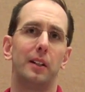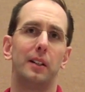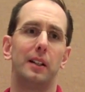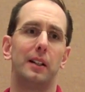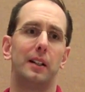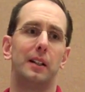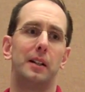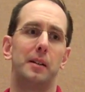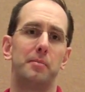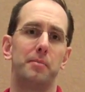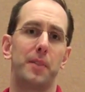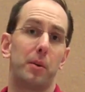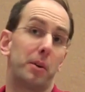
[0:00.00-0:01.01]

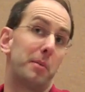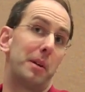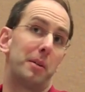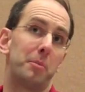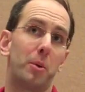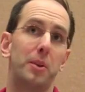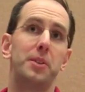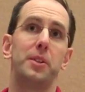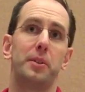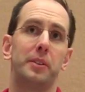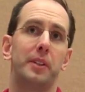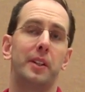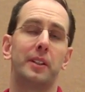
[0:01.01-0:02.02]
that we're going to be able to point
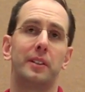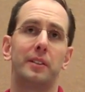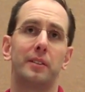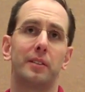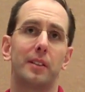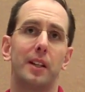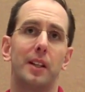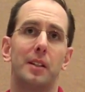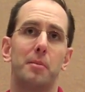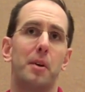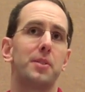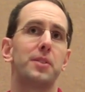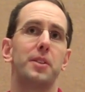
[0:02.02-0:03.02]
to in the
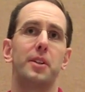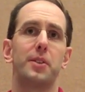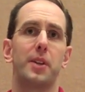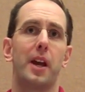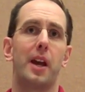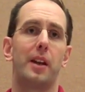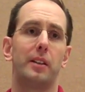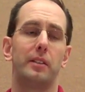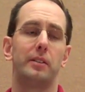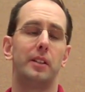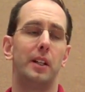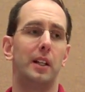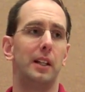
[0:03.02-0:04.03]
months and years ahead.
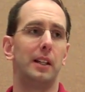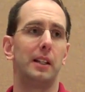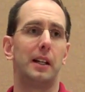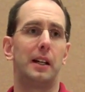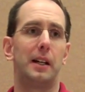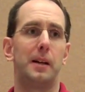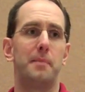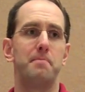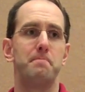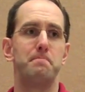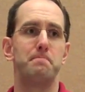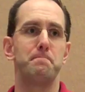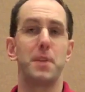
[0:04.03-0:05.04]
And
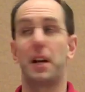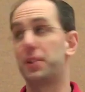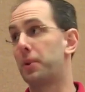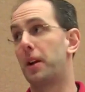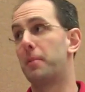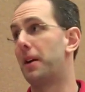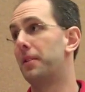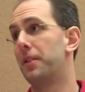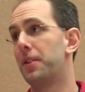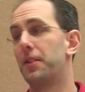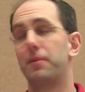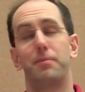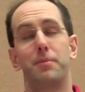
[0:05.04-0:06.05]
it's great about
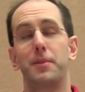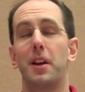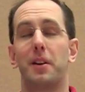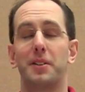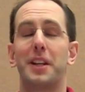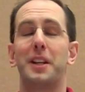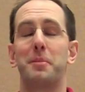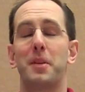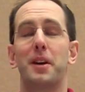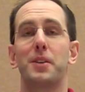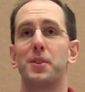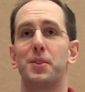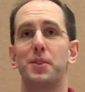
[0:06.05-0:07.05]
attending
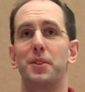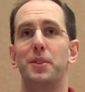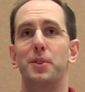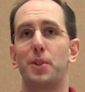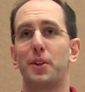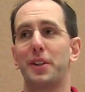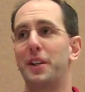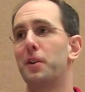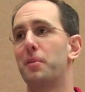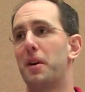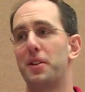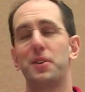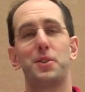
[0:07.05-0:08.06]
Mix is you start to hear
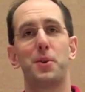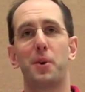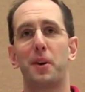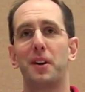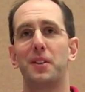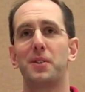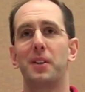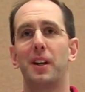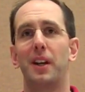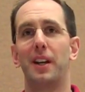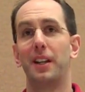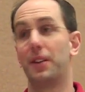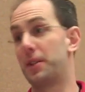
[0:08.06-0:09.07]
about these stories,
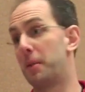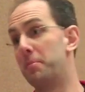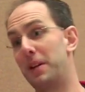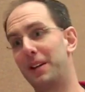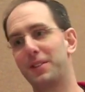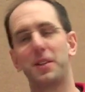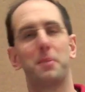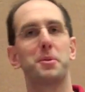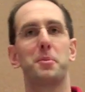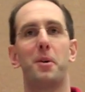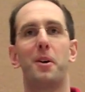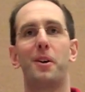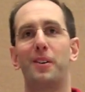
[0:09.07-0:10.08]
some big, some
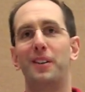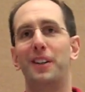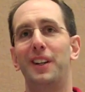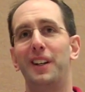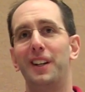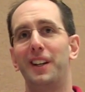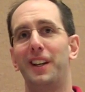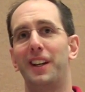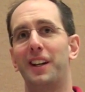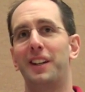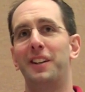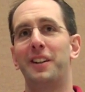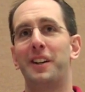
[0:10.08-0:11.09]
small,
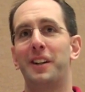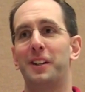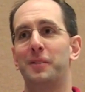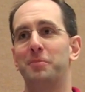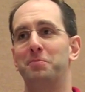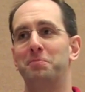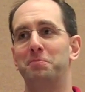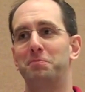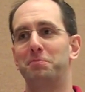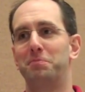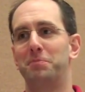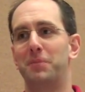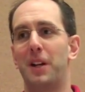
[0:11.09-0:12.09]
and
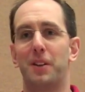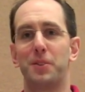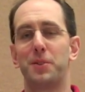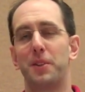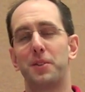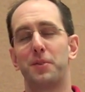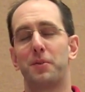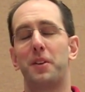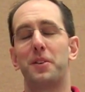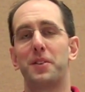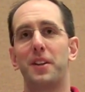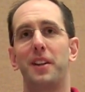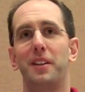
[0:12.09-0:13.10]
it's fun to
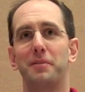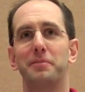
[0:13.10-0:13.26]
see.